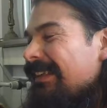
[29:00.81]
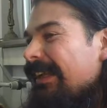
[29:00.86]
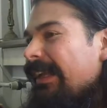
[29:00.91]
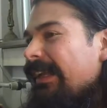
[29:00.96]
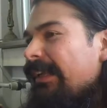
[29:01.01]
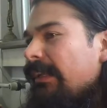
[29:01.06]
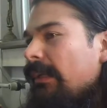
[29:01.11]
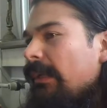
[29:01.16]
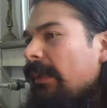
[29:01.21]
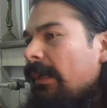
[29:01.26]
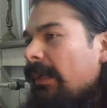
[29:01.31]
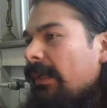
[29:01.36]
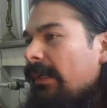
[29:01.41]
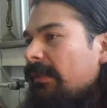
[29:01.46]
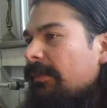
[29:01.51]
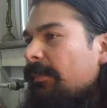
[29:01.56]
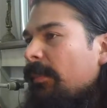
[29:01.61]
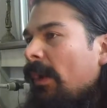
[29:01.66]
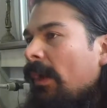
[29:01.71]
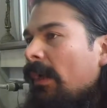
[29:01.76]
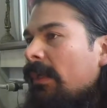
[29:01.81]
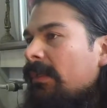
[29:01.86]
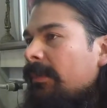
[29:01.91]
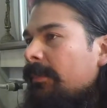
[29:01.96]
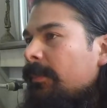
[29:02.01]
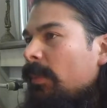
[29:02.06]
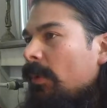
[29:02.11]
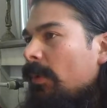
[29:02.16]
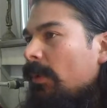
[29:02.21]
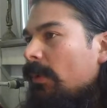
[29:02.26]
And it's
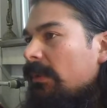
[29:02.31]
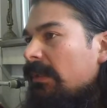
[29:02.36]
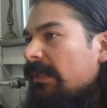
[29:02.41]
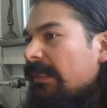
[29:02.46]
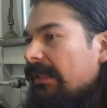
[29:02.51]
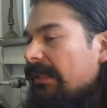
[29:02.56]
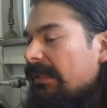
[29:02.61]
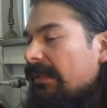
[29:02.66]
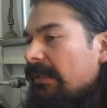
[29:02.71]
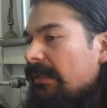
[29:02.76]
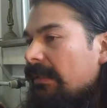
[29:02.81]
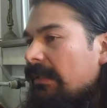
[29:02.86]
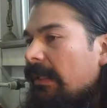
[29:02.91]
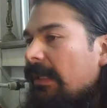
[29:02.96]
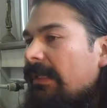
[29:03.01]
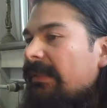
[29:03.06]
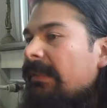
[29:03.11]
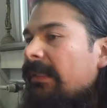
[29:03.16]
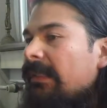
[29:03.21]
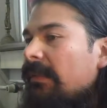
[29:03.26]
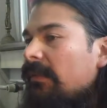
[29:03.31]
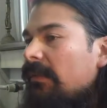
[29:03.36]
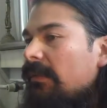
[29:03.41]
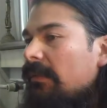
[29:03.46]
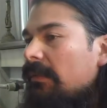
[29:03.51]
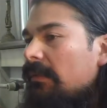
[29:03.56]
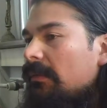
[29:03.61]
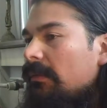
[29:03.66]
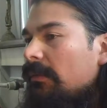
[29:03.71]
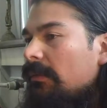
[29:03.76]
possible. I think
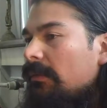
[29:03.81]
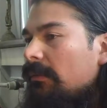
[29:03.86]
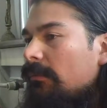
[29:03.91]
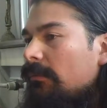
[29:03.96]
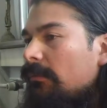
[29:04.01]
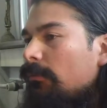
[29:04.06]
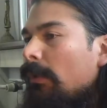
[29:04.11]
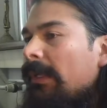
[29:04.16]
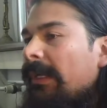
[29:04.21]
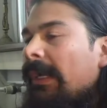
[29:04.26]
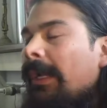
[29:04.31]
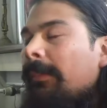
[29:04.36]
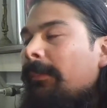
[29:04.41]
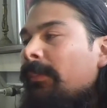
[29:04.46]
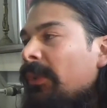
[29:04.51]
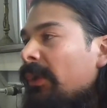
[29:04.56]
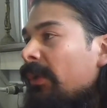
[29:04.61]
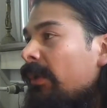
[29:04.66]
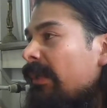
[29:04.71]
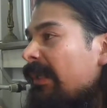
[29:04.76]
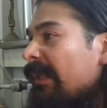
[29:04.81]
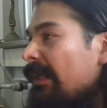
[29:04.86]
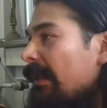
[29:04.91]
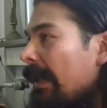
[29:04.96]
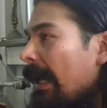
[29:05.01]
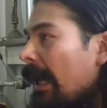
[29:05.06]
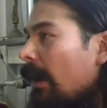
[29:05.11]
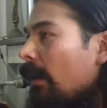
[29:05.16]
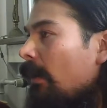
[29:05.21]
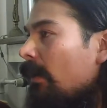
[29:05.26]
what I'm learning
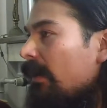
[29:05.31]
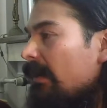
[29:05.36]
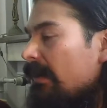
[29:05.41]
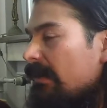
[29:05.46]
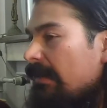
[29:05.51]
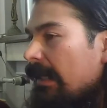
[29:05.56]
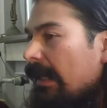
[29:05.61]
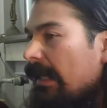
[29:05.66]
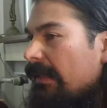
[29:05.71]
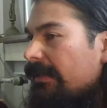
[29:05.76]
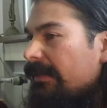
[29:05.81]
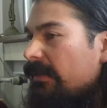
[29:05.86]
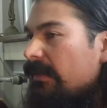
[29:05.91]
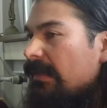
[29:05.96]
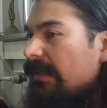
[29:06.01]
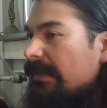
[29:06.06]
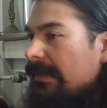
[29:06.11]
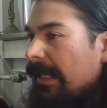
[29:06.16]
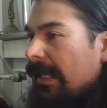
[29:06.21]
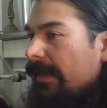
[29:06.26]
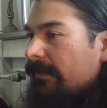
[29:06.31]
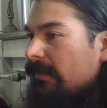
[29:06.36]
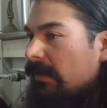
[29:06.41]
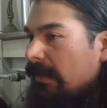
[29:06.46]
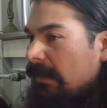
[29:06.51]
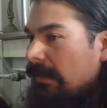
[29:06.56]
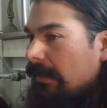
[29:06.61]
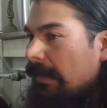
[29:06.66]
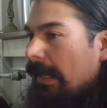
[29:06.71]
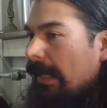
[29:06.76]
now is that you just have
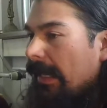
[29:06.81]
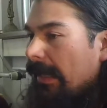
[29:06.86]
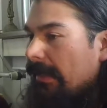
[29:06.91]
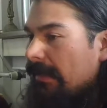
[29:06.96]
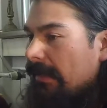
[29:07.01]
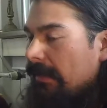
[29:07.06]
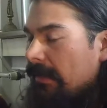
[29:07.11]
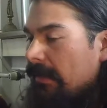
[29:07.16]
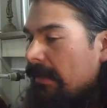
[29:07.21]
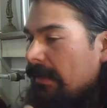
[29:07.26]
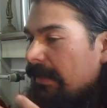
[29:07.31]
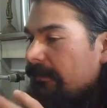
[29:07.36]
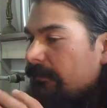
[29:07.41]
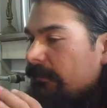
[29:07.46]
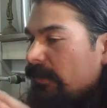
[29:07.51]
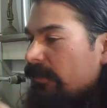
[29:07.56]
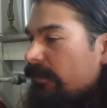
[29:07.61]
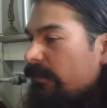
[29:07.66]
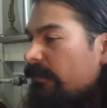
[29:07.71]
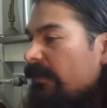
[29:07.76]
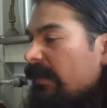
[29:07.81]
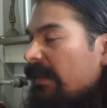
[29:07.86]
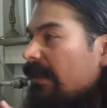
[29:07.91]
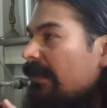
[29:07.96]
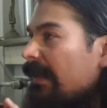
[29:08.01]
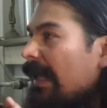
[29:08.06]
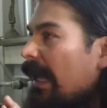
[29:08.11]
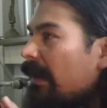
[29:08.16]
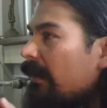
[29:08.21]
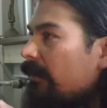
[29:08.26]
to, like, if you feel
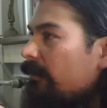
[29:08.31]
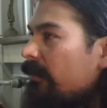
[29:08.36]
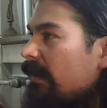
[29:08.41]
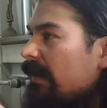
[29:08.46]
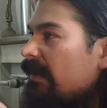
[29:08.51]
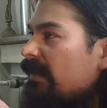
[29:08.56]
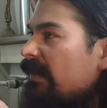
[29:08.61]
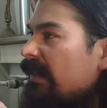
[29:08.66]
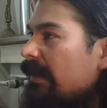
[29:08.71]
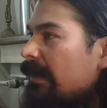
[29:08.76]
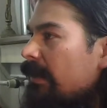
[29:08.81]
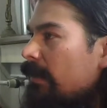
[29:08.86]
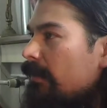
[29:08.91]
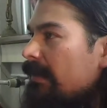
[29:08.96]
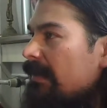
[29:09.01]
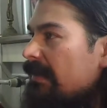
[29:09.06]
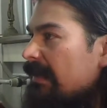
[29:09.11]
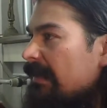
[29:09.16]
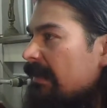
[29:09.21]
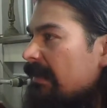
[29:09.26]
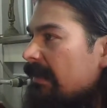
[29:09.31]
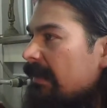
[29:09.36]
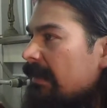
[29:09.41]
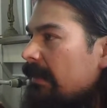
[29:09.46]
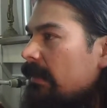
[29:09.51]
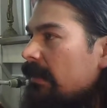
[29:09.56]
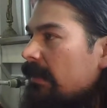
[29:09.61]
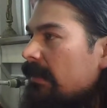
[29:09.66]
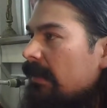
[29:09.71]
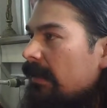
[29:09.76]
that friction or
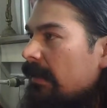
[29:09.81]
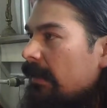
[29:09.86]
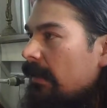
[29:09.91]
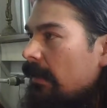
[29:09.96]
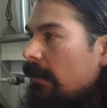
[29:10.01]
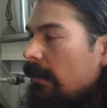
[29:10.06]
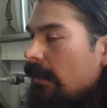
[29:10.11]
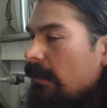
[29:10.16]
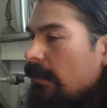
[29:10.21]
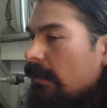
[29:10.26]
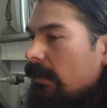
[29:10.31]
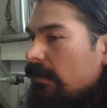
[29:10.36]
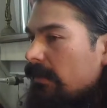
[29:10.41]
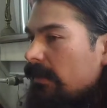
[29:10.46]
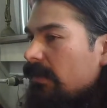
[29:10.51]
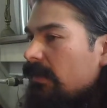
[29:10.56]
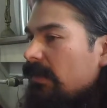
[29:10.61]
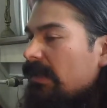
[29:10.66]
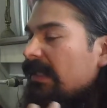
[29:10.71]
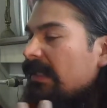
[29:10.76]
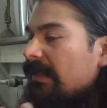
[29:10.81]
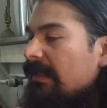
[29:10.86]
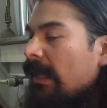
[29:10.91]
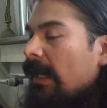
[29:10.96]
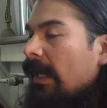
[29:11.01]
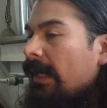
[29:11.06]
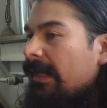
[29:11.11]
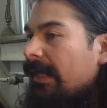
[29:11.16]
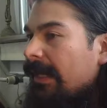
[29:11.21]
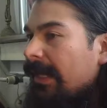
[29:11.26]
resistance, you just
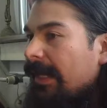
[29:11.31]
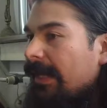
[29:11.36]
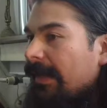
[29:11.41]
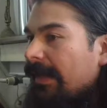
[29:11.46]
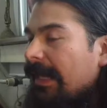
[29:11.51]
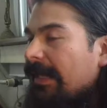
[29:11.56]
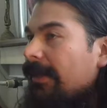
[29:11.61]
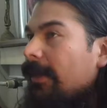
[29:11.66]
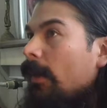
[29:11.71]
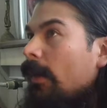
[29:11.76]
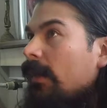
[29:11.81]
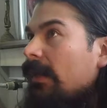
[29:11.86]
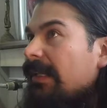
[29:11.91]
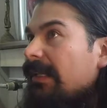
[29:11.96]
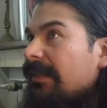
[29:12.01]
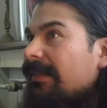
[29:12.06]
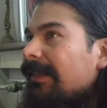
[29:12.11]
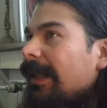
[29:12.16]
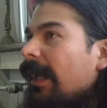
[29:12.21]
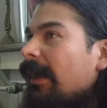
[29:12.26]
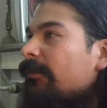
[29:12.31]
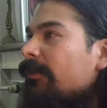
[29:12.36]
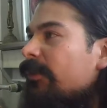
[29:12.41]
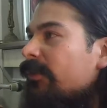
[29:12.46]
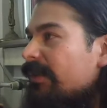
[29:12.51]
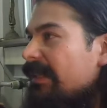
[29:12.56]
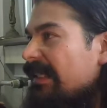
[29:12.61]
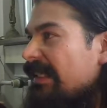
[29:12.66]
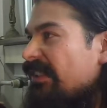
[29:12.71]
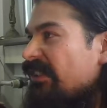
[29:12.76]
kind of, I call it
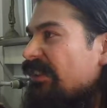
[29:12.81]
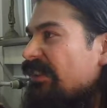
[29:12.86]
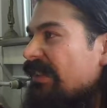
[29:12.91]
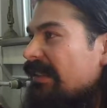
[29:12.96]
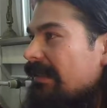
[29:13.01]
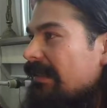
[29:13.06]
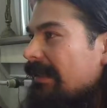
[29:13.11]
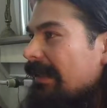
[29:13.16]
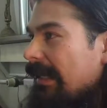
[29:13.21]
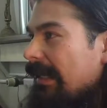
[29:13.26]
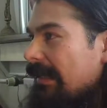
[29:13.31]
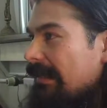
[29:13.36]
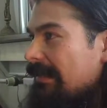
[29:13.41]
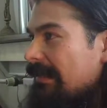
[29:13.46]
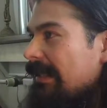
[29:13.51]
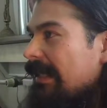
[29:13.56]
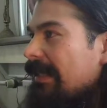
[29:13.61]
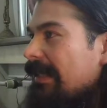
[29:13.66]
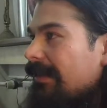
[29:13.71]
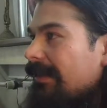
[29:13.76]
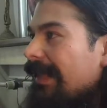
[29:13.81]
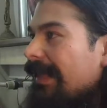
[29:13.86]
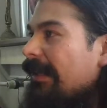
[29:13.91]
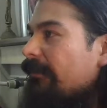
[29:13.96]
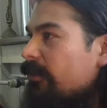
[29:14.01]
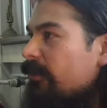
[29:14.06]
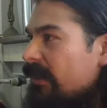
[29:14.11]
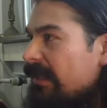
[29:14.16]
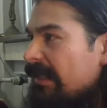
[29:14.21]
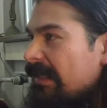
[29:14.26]
leverage, like instead of
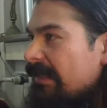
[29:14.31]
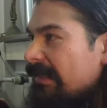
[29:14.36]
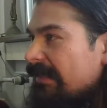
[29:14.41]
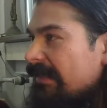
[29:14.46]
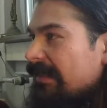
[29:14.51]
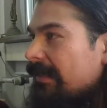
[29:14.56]
leverage.